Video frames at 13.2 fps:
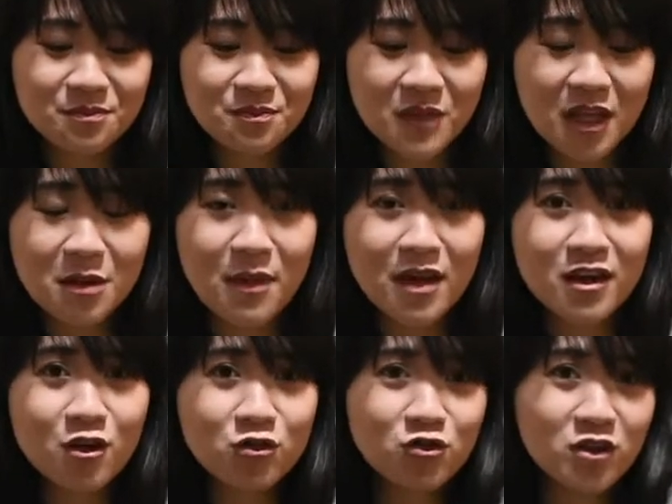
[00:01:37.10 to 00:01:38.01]
In my
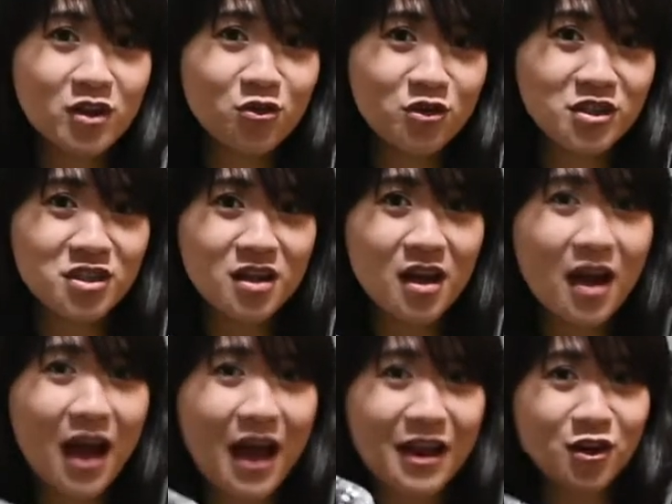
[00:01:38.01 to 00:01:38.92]
country, Indonesia,
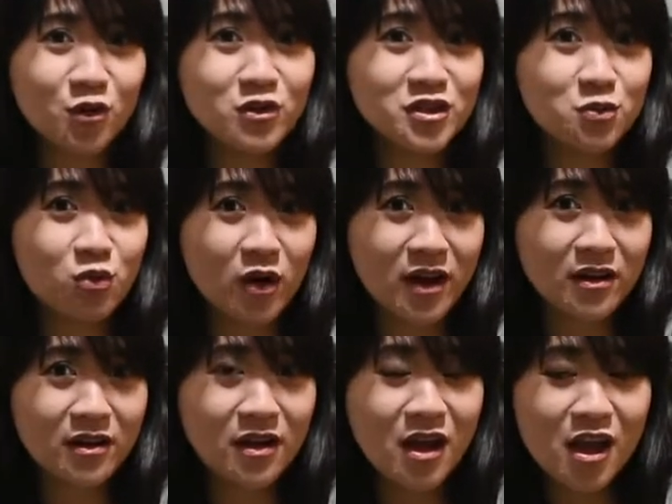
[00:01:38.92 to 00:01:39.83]
I know this
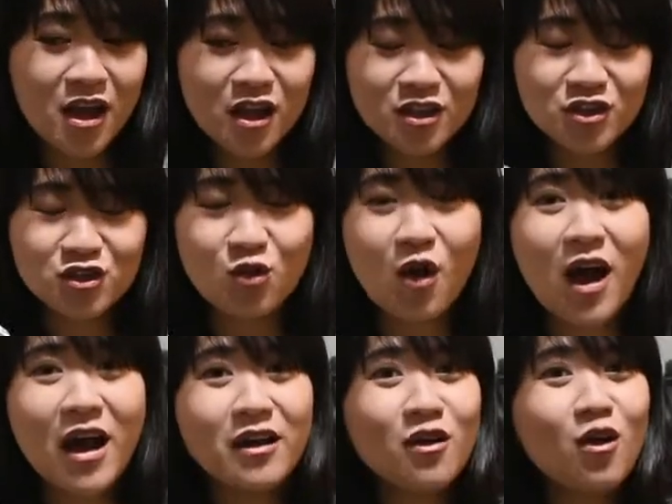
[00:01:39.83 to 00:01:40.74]
brand, so
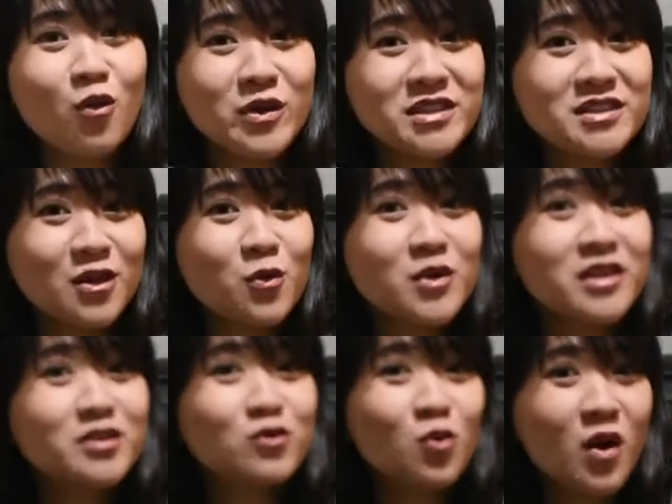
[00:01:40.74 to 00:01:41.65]
I always stick with
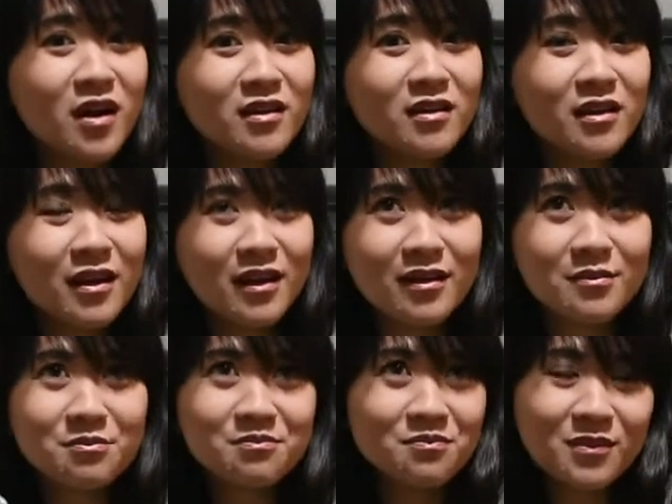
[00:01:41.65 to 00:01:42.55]
this one,
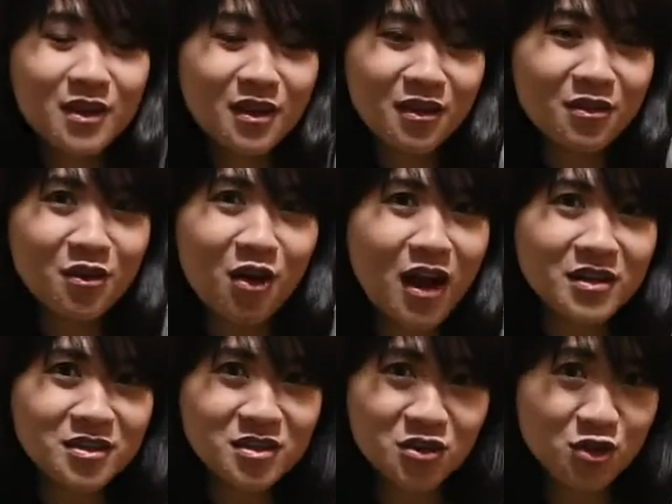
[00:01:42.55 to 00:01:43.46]
and I
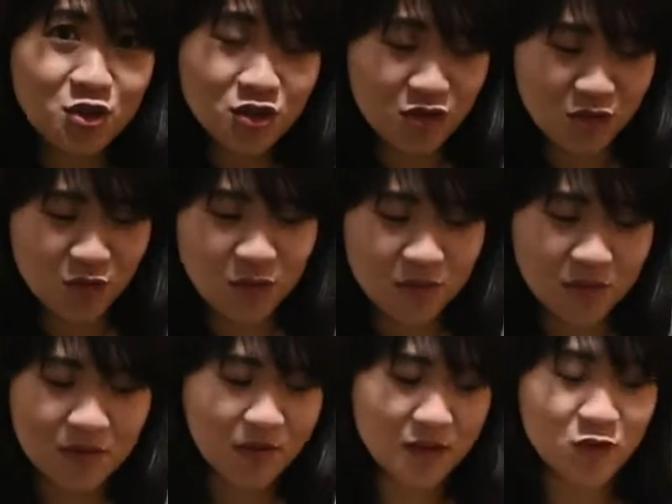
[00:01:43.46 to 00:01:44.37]
just used to.
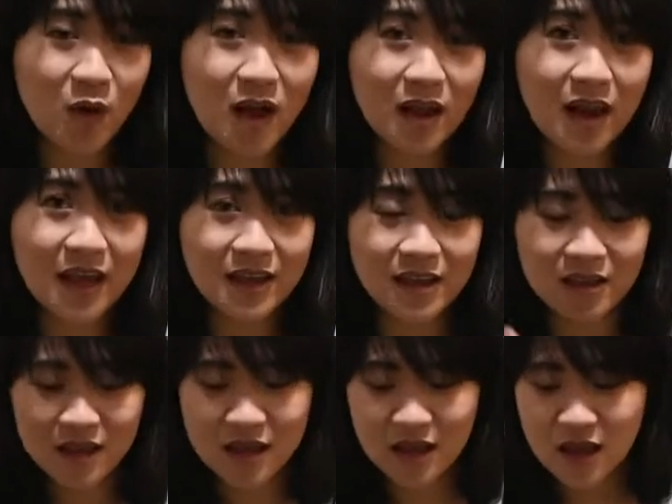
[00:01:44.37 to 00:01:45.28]
That's why I like it.
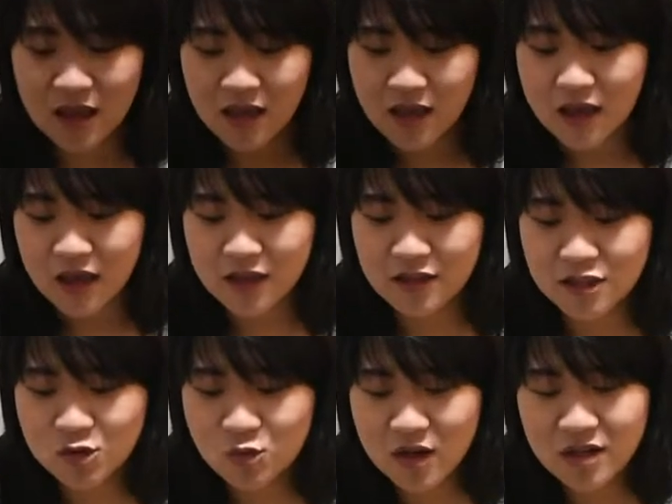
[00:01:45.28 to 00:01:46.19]
And
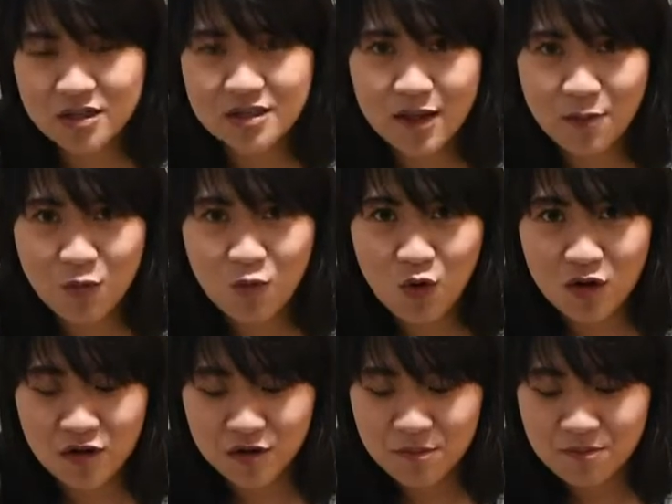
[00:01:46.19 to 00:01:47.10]
this one is tap water.